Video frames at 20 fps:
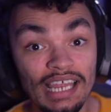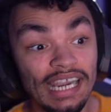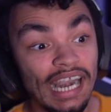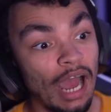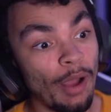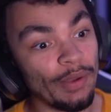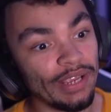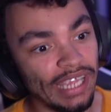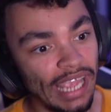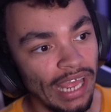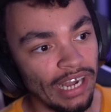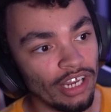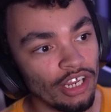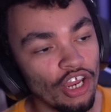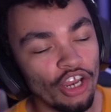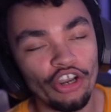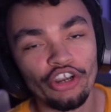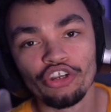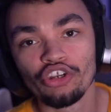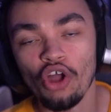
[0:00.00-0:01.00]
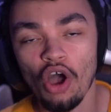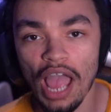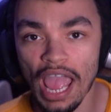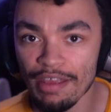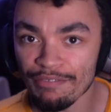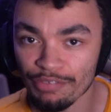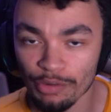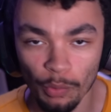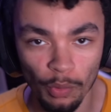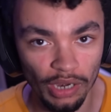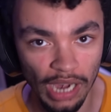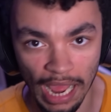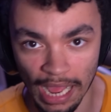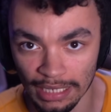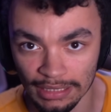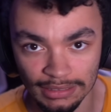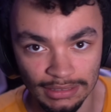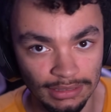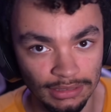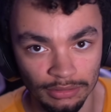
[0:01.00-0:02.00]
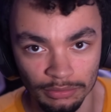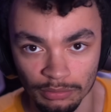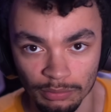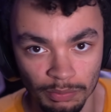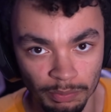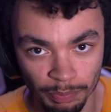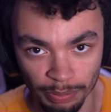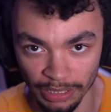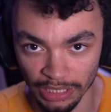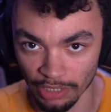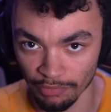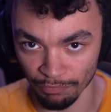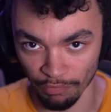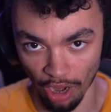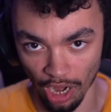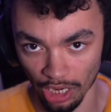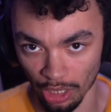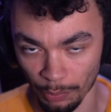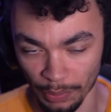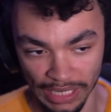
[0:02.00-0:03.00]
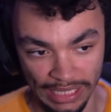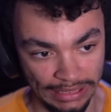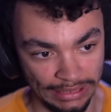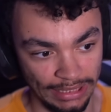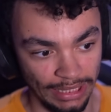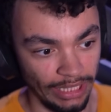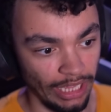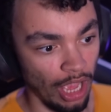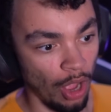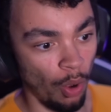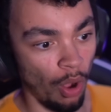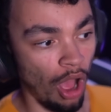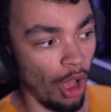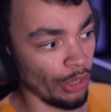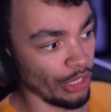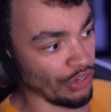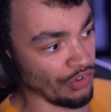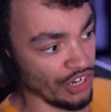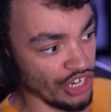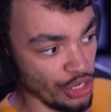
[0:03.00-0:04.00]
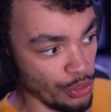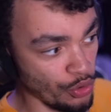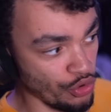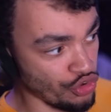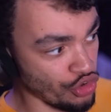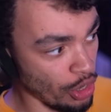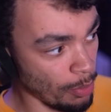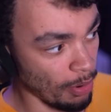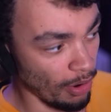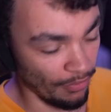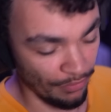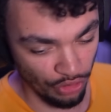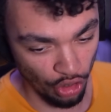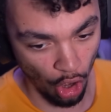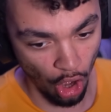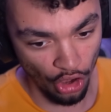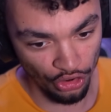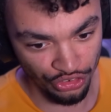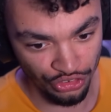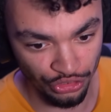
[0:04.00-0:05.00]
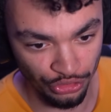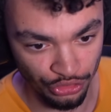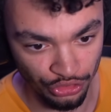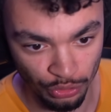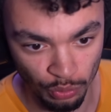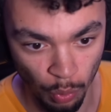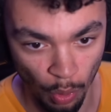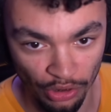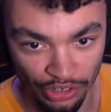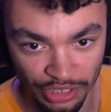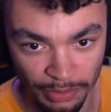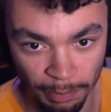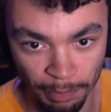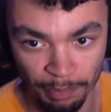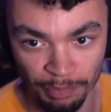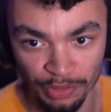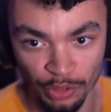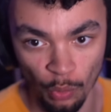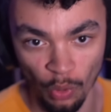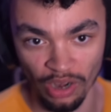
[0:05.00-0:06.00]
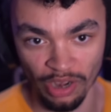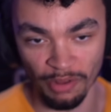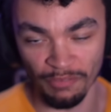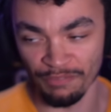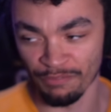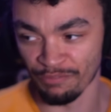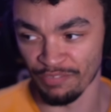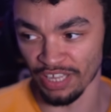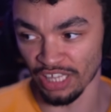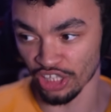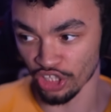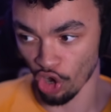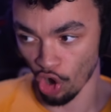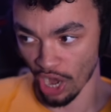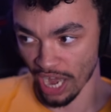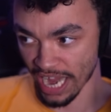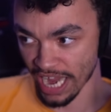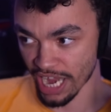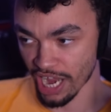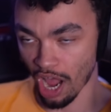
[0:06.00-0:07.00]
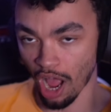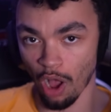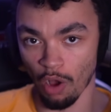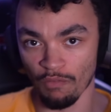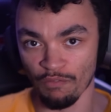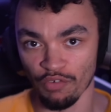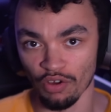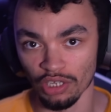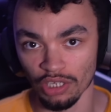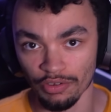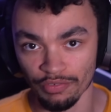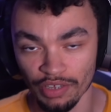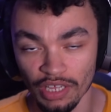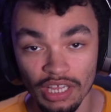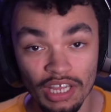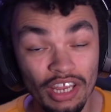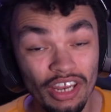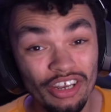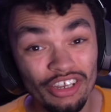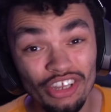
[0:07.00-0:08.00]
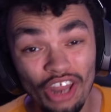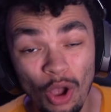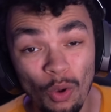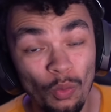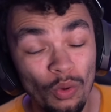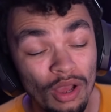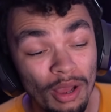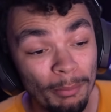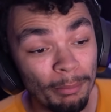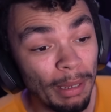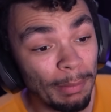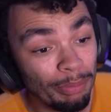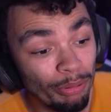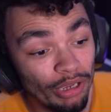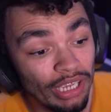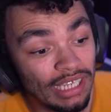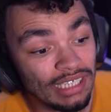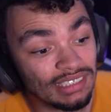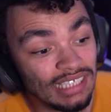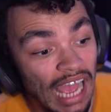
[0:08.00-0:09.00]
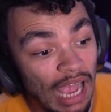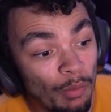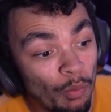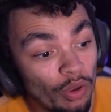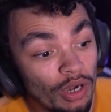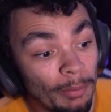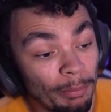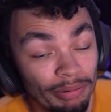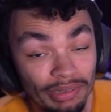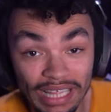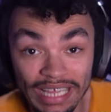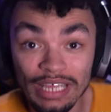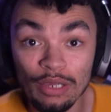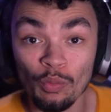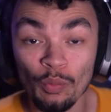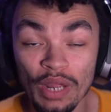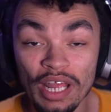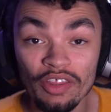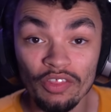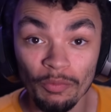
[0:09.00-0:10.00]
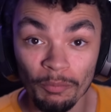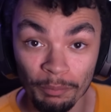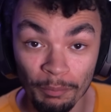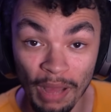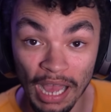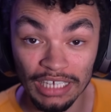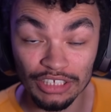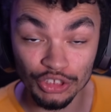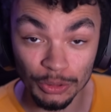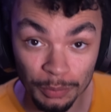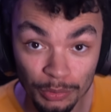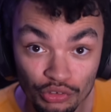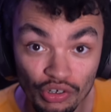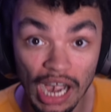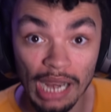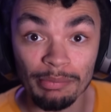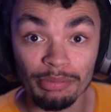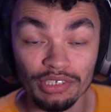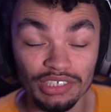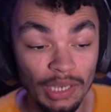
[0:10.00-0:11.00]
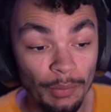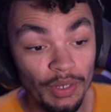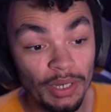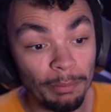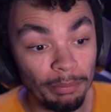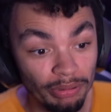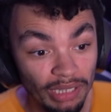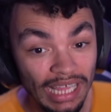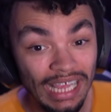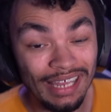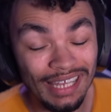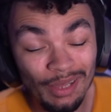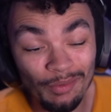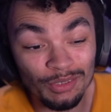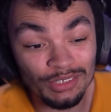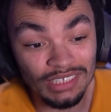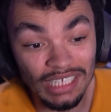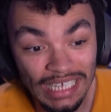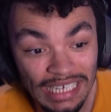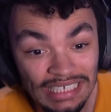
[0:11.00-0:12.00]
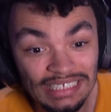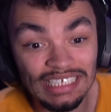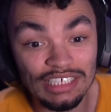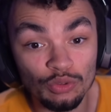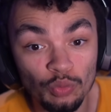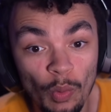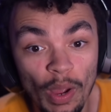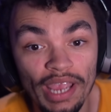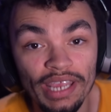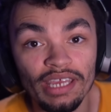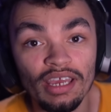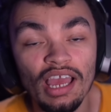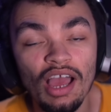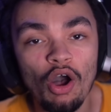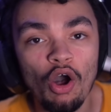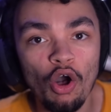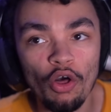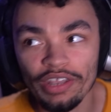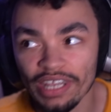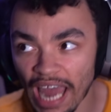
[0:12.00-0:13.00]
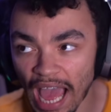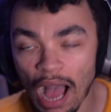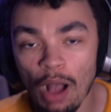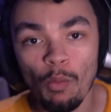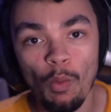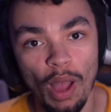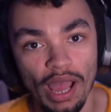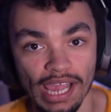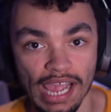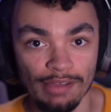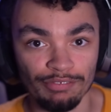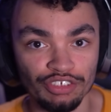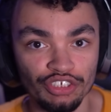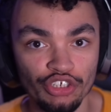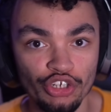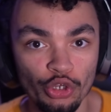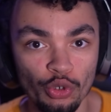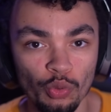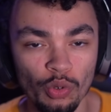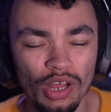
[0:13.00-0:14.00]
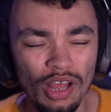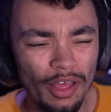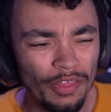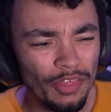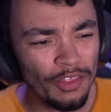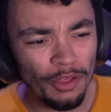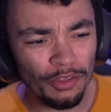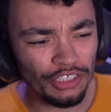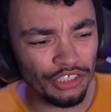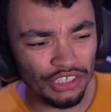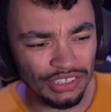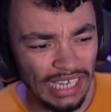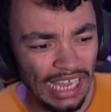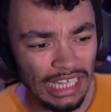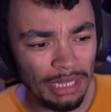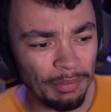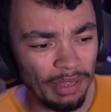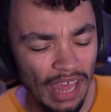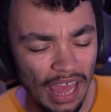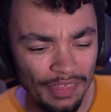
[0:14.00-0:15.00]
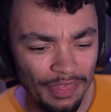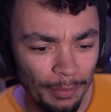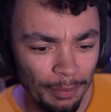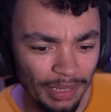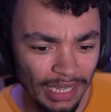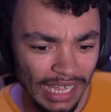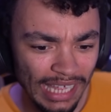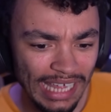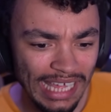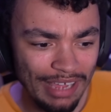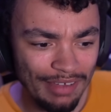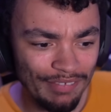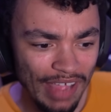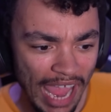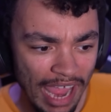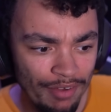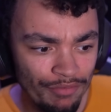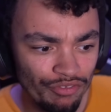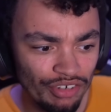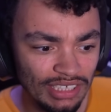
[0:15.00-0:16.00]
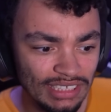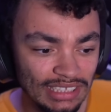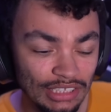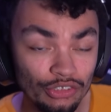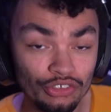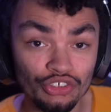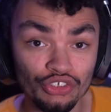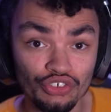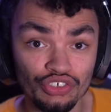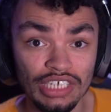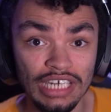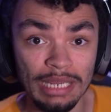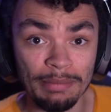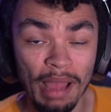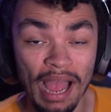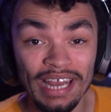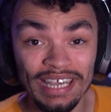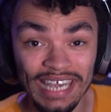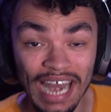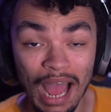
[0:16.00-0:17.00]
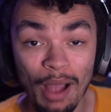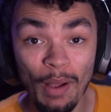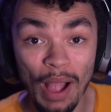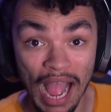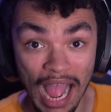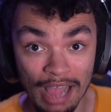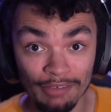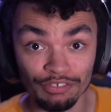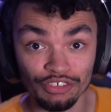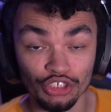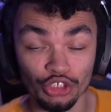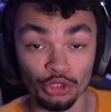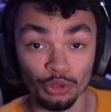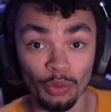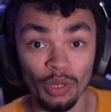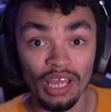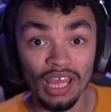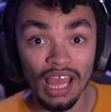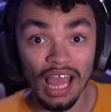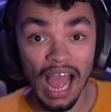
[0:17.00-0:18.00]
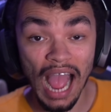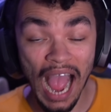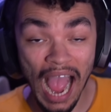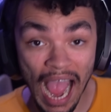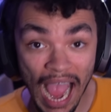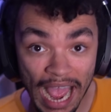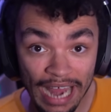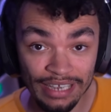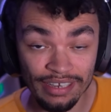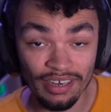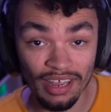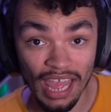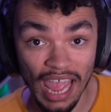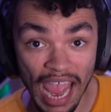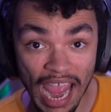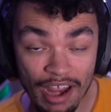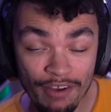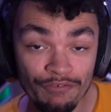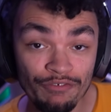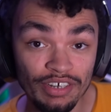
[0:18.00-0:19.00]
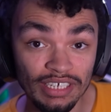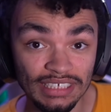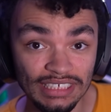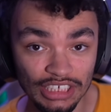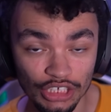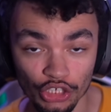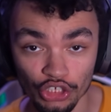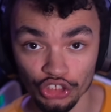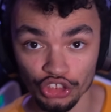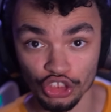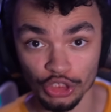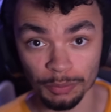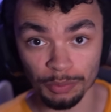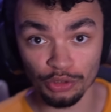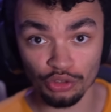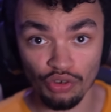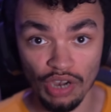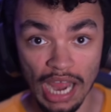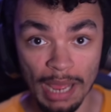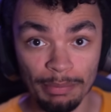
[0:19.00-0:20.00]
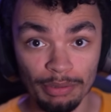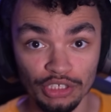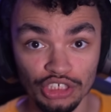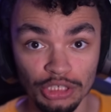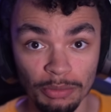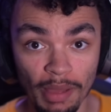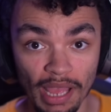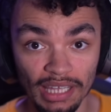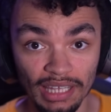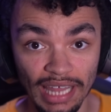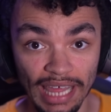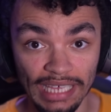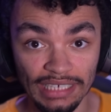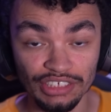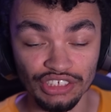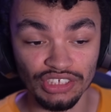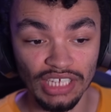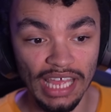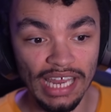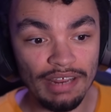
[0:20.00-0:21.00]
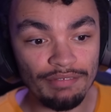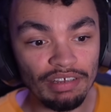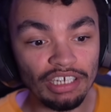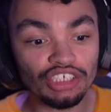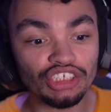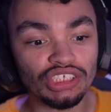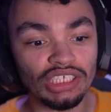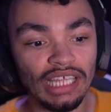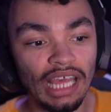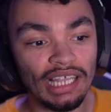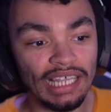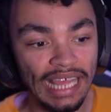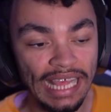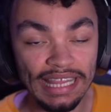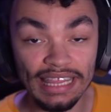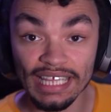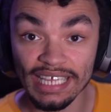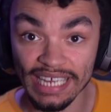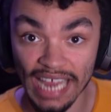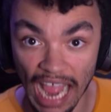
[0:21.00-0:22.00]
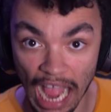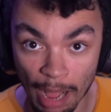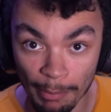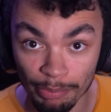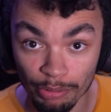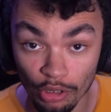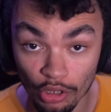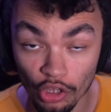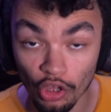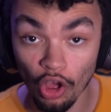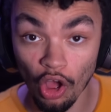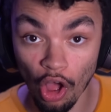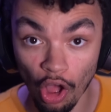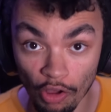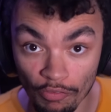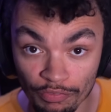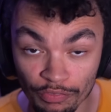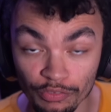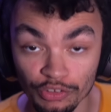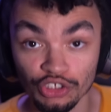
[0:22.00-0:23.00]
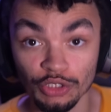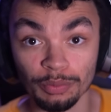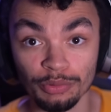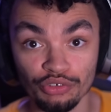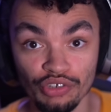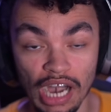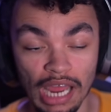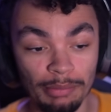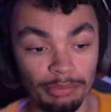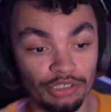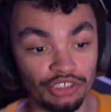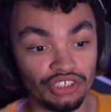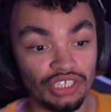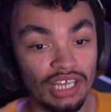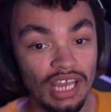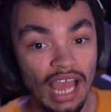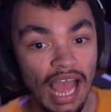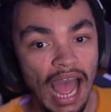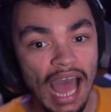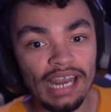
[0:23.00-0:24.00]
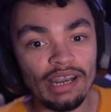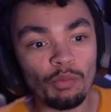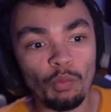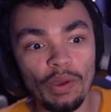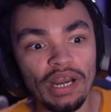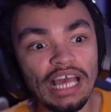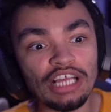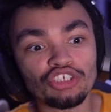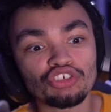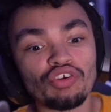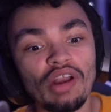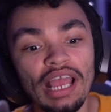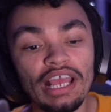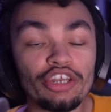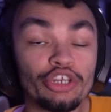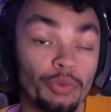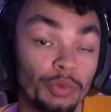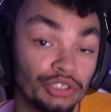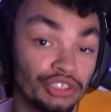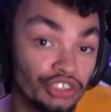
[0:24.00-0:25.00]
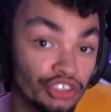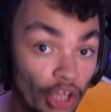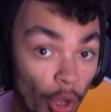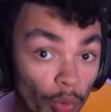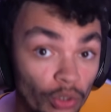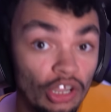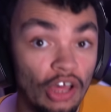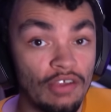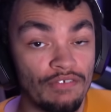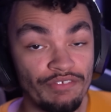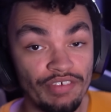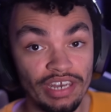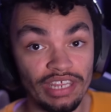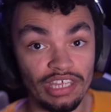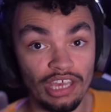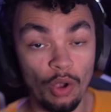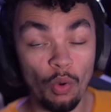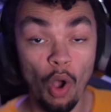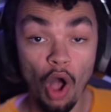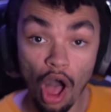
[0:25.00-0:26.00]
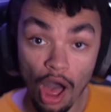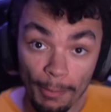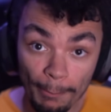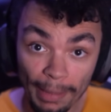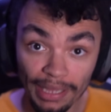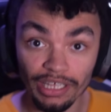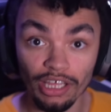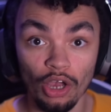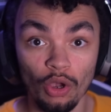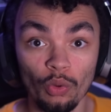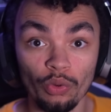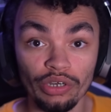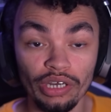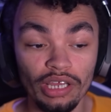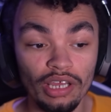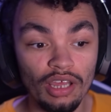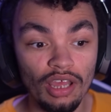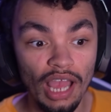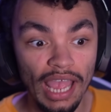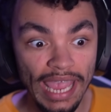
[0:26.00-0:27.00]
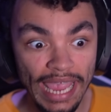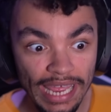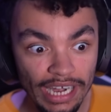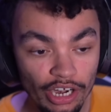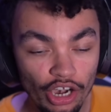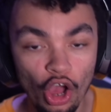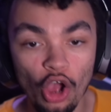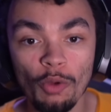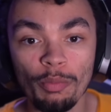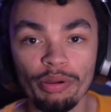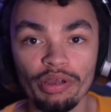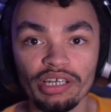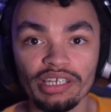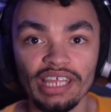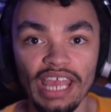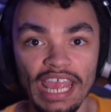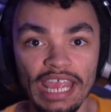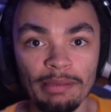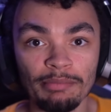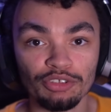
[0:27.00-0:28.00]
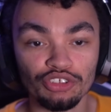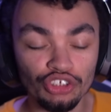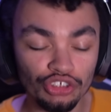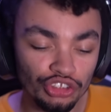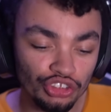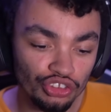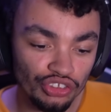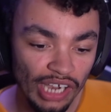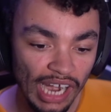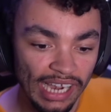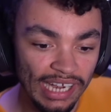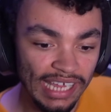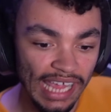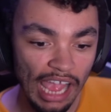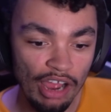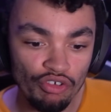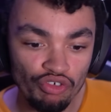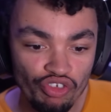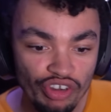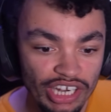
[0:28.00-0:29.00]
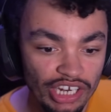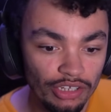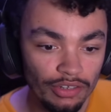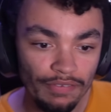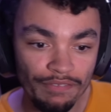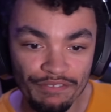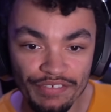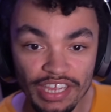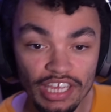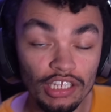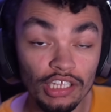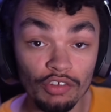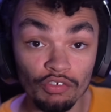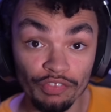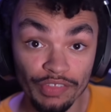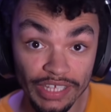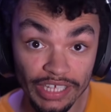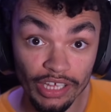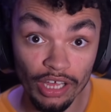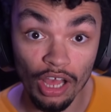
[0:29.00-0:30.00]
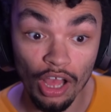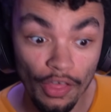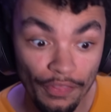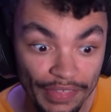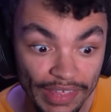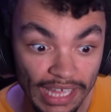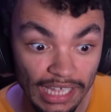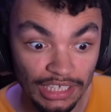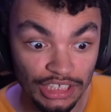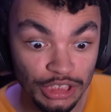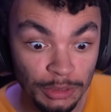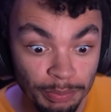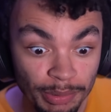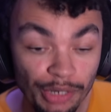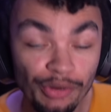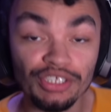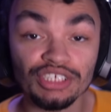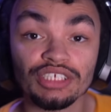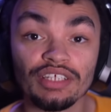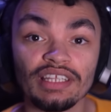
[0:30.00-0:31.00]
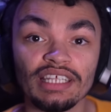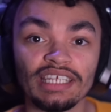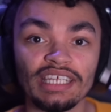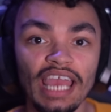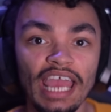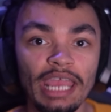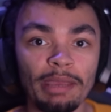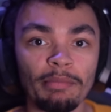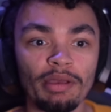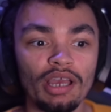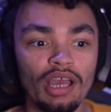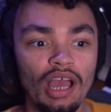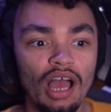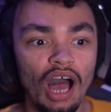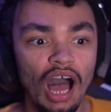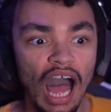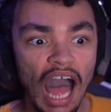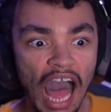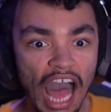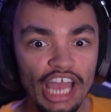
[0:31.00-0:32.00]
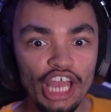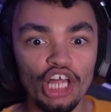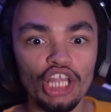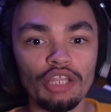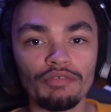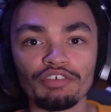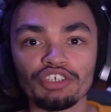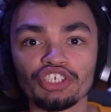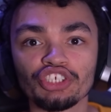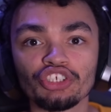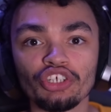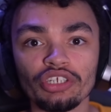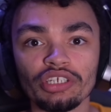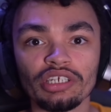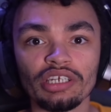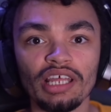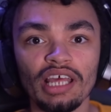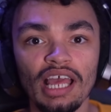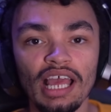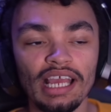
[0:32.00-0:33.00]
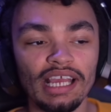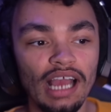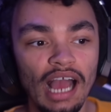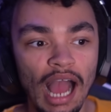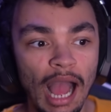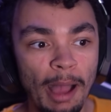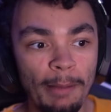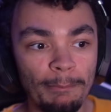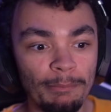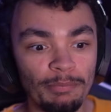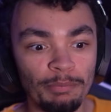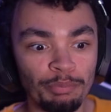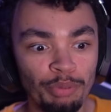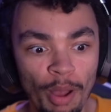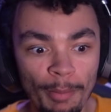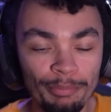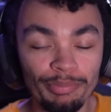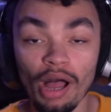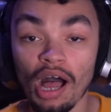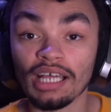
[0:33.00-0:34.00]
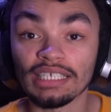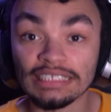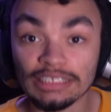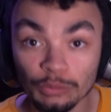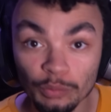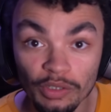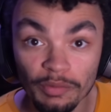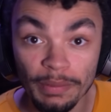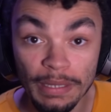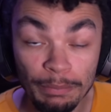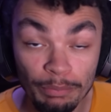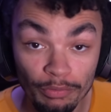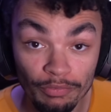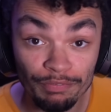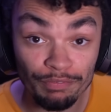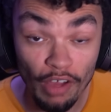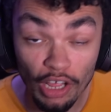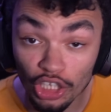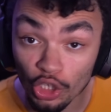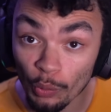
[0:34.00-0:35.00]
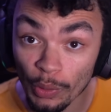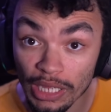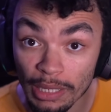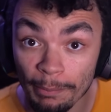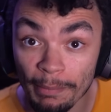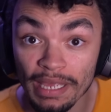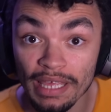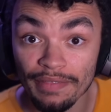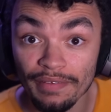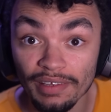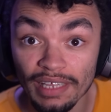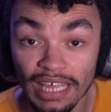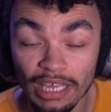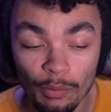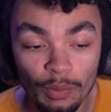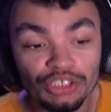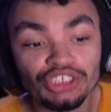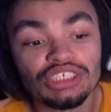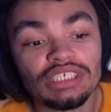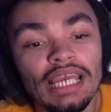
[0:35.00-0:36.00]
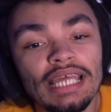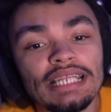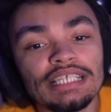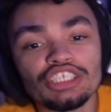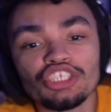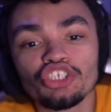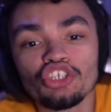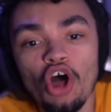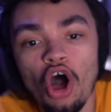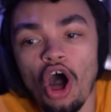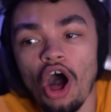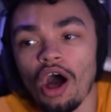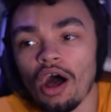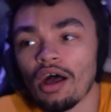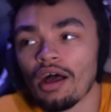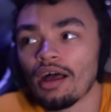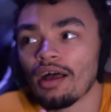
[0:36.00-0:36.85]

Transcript: Now again, not everyone has big followings, Theo. Oh, you're a YouTuber, of course you just want to, you want to fill your ego full of no, my point is I want to play with my subscribers. I want to play, and that was the easiest way. Now what I have to do, you're telling me at the beginning of every single stream, I now have to add every single subscriber to my list, and eventually I'll hit the cap of subscribers. And when I try and do a solo video on my own, in an open game, just trying to get a real feel of the, the experience of the game, I all of a sudden am bombarded with people following me and the like, which again is not